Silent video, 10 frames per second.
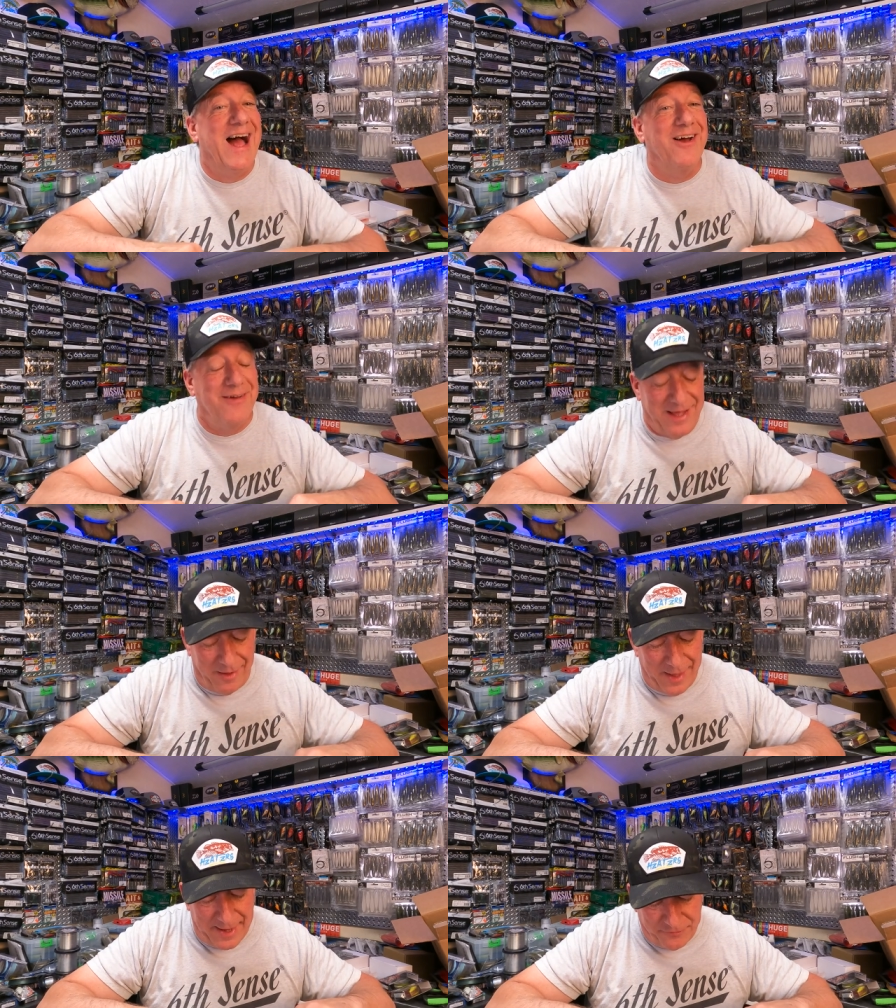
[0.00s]

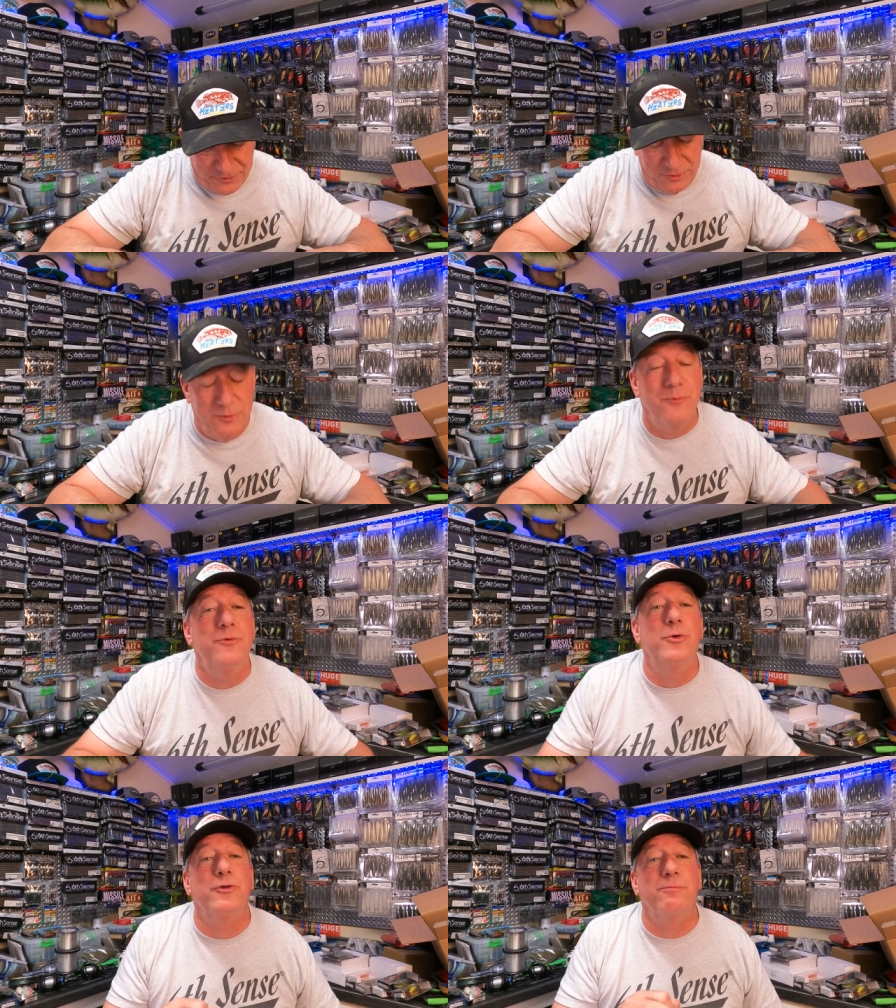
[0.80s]
I'll have
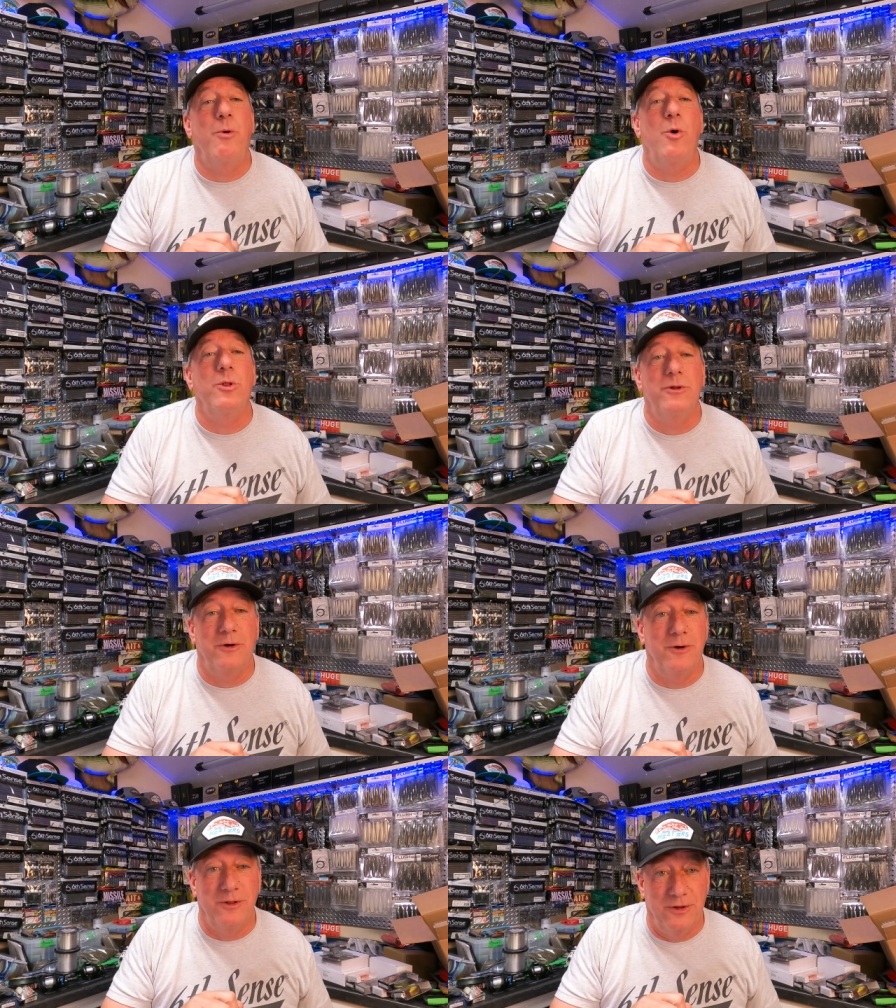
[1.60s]
to do a
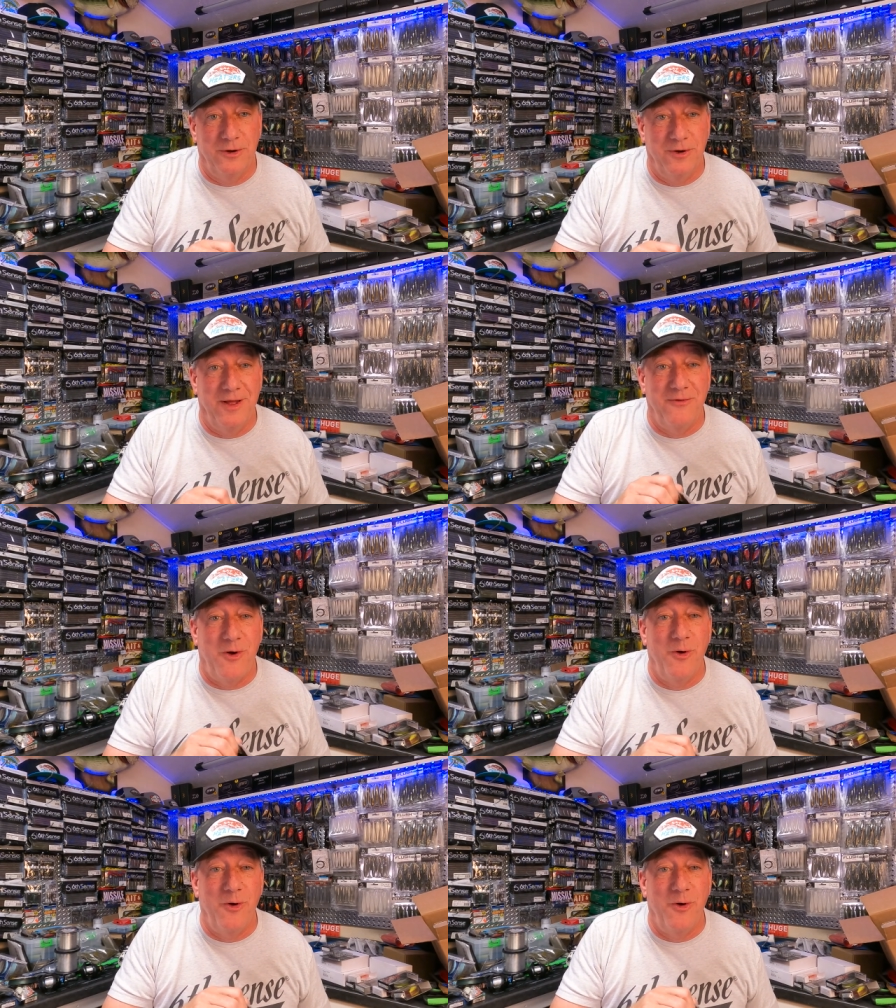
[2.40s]
spoiler alert.